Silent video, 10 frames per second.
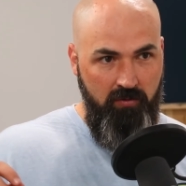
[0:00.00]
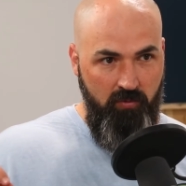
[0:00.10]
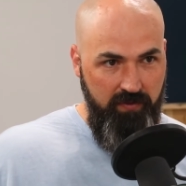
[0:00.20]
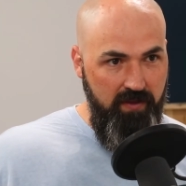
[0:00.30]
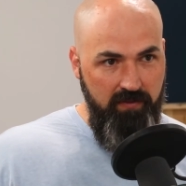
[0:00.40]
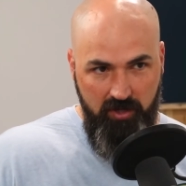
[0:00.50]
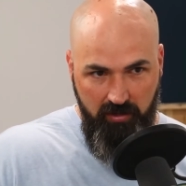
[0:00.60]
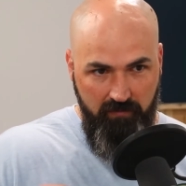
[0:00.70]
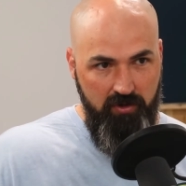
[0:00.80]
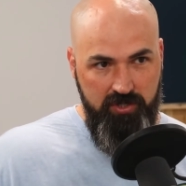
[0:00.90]
within the
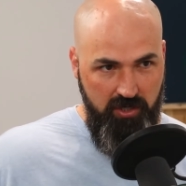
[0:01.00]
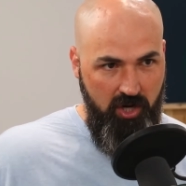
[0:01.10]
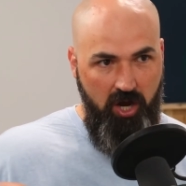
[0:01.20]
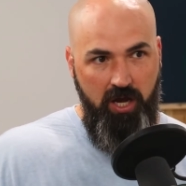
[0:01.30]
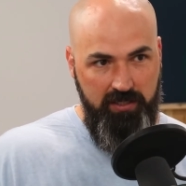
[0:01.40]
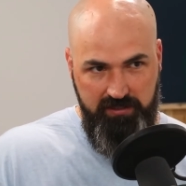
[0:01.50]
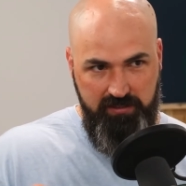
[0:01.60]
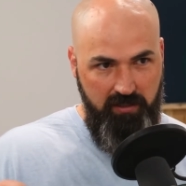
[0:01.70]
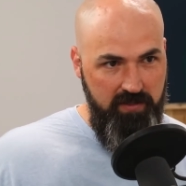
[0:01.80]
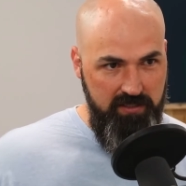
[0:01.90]
conversion
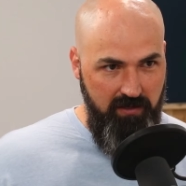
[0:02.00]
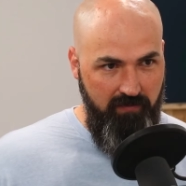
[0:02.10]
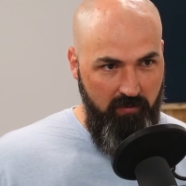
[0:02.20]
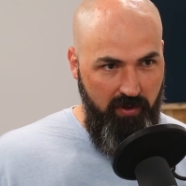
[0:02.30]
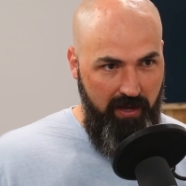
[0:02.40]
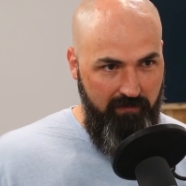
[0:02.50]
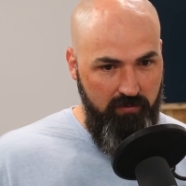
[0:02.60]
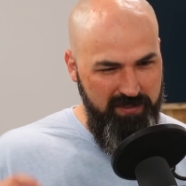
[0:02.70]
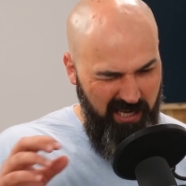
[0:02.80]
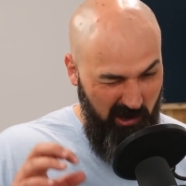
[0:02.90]
costs on these different
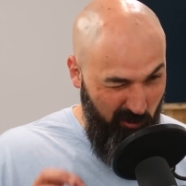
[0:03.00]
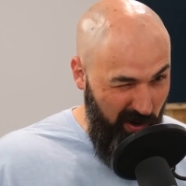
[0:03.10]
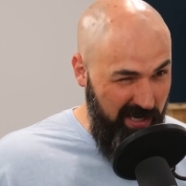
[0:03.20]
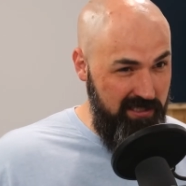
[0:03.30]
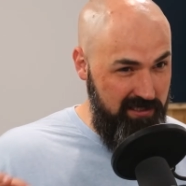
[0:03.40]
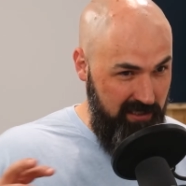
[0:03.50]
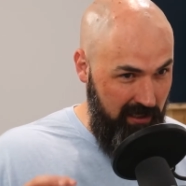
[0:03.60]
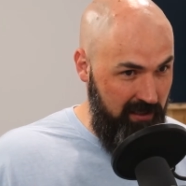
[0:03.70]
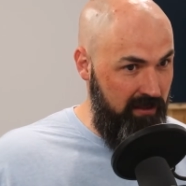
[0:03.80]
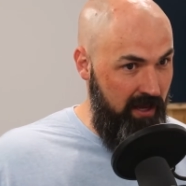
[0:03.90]
platforms and kind of
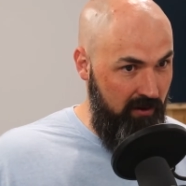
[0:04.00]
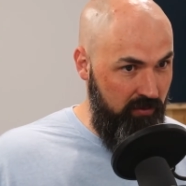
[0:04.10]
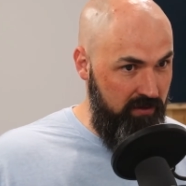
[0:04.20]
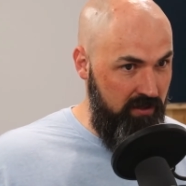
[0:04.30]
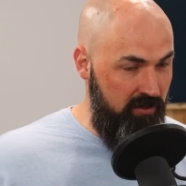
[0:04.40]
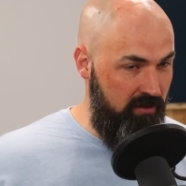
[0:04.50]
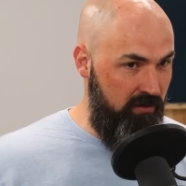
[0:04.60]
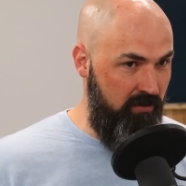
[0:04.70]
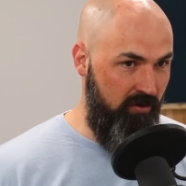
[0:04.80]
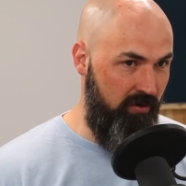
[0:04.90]
reconciling that within
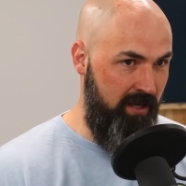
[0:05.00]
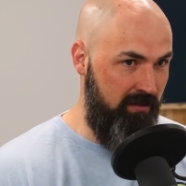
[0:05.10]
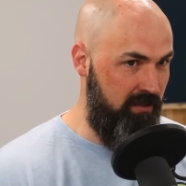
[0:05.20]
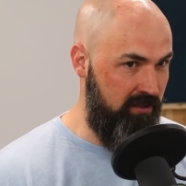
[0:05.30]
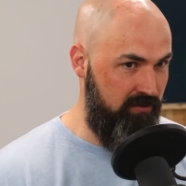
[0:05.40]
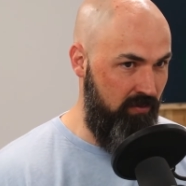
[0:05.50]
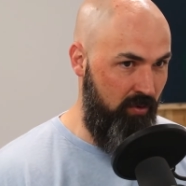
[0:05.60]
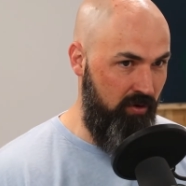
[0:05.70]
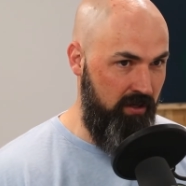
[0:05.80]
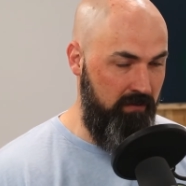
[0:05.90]
your own analytics
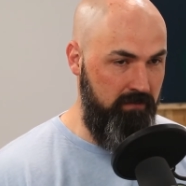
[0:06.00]
reporting.